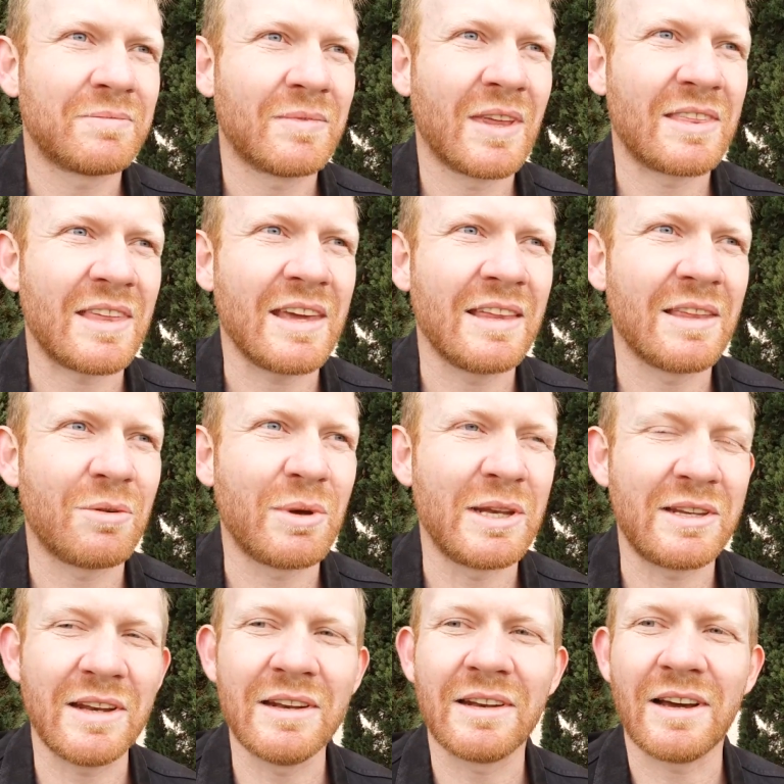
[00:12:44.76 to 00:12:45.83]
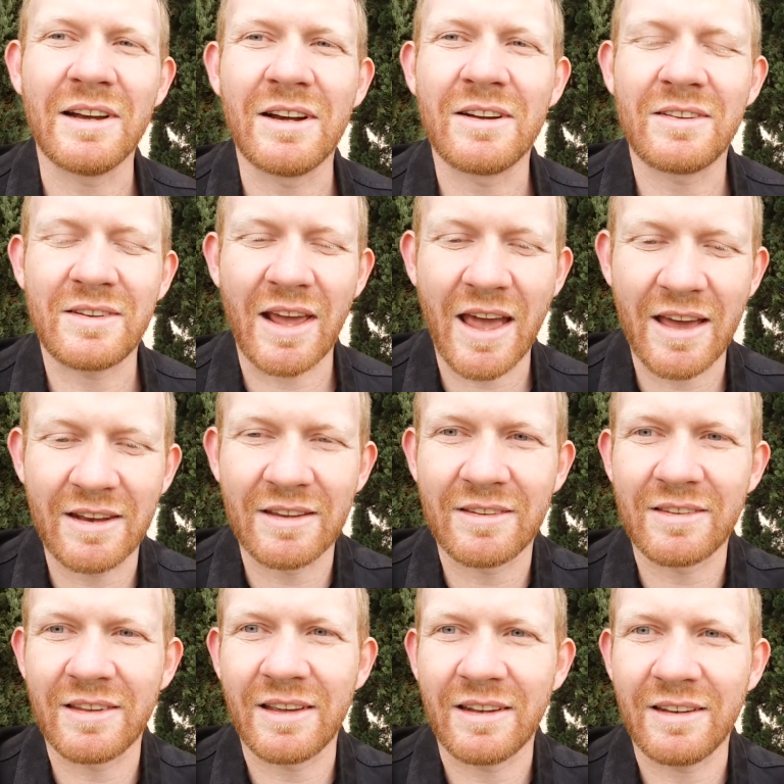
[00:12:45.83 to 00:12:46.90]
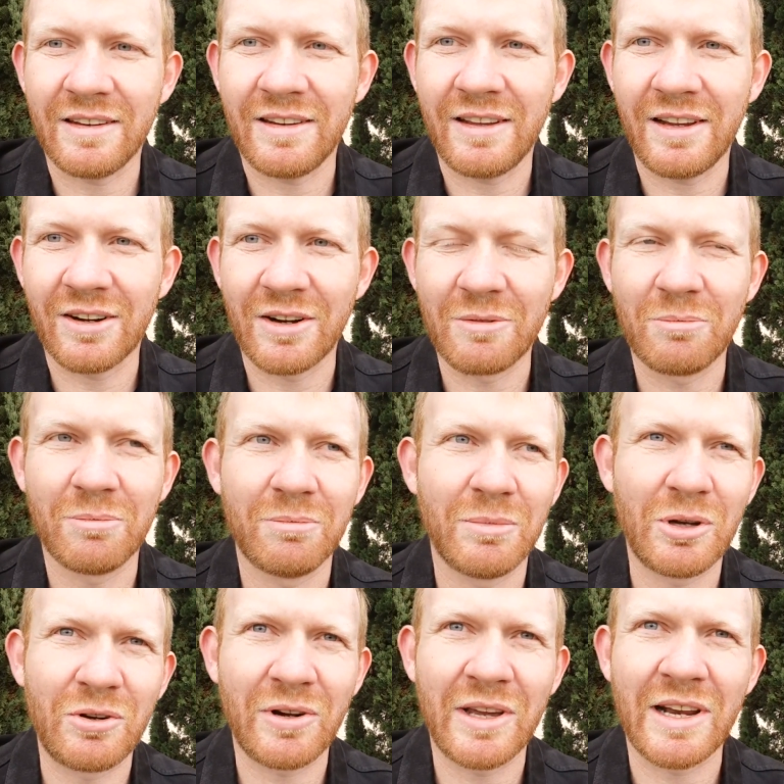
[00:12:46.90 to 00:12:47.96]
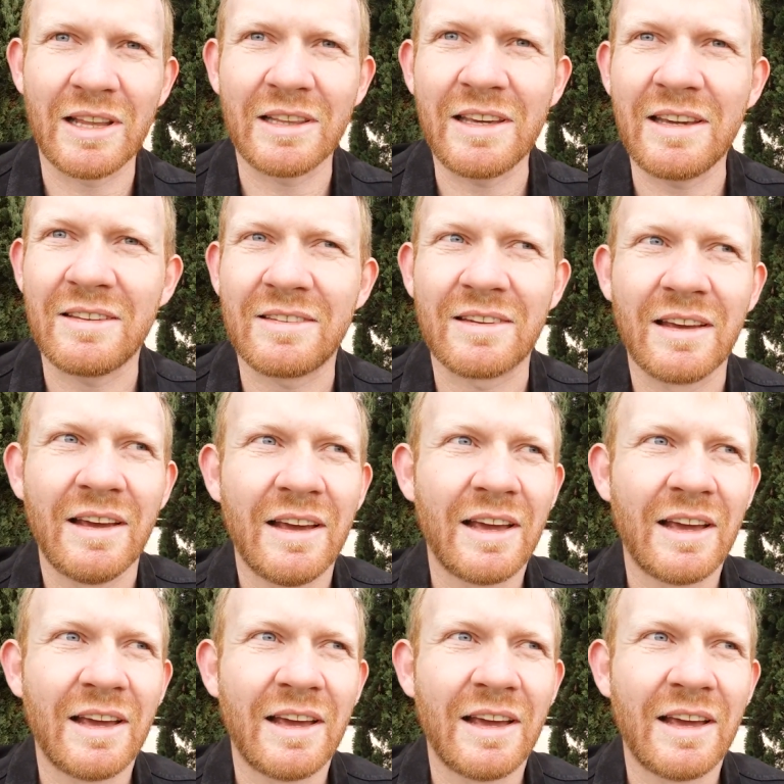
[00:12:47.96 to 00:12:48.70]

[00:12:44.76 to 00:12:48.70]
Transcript: The thing that we didn't understand is that here in Madrid, at least,